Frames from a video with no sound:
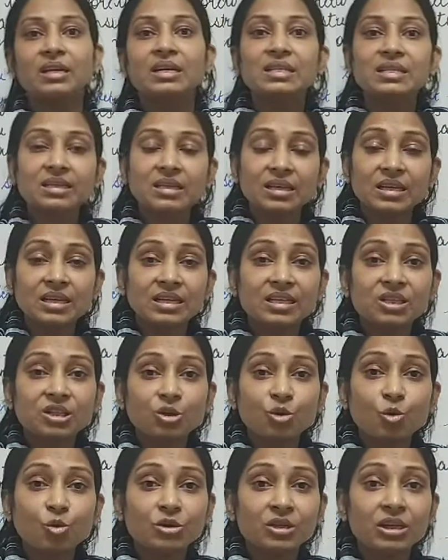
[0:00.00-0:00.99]
is
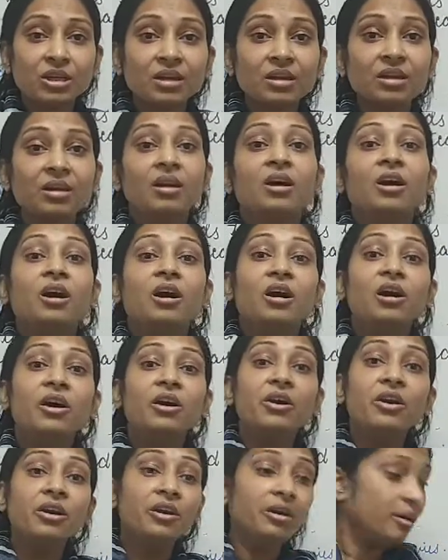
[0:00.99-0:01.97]
denoting
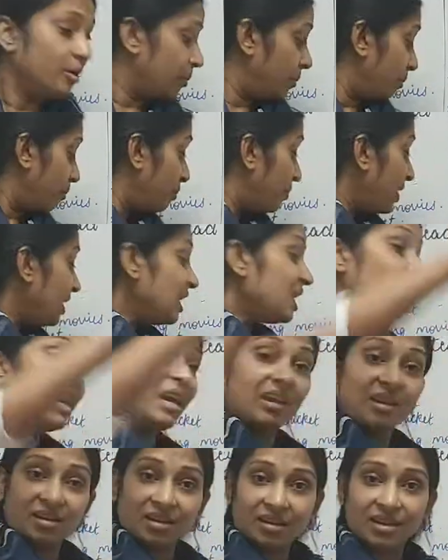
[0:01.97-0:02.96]
her
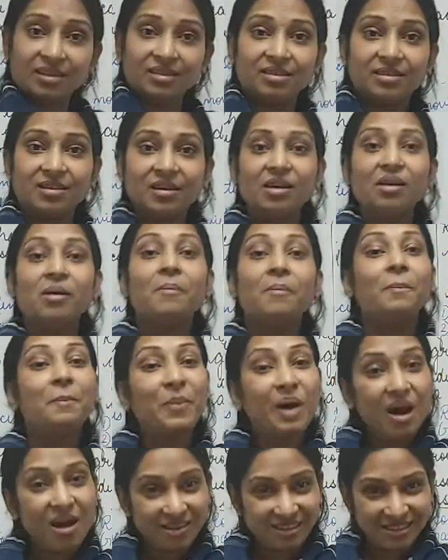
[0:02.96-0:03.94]
being in the
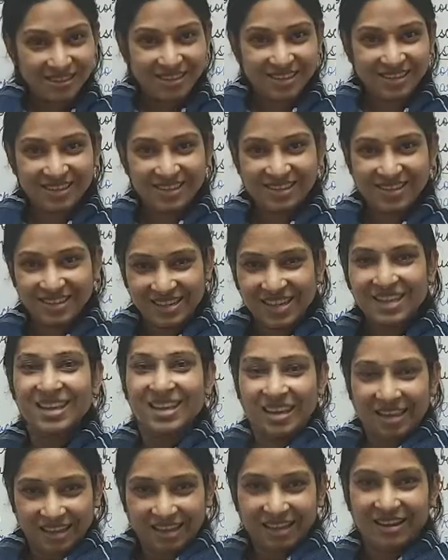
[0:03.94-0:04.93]
past.
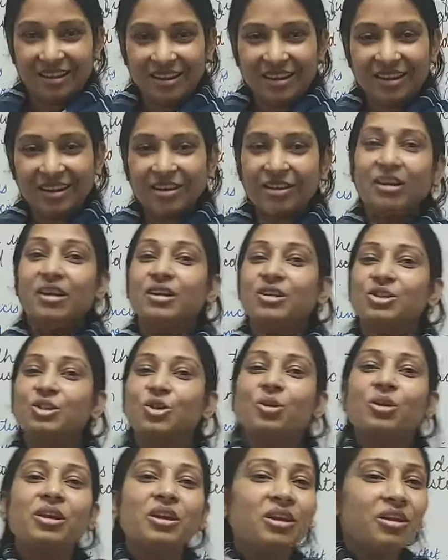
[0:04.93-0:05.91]
Clear?
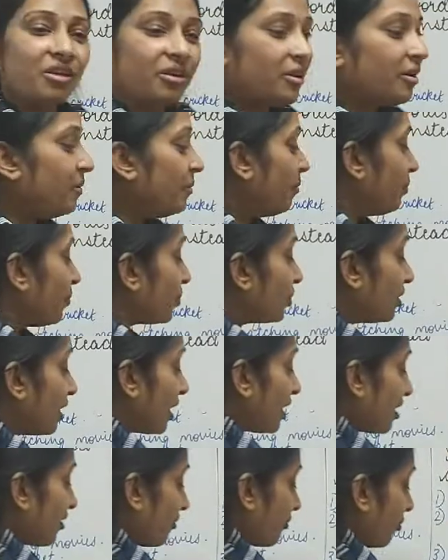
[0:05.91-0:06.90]
So here
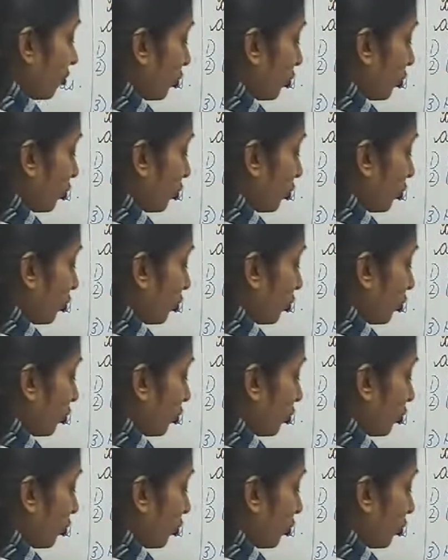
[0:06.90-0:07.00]
there are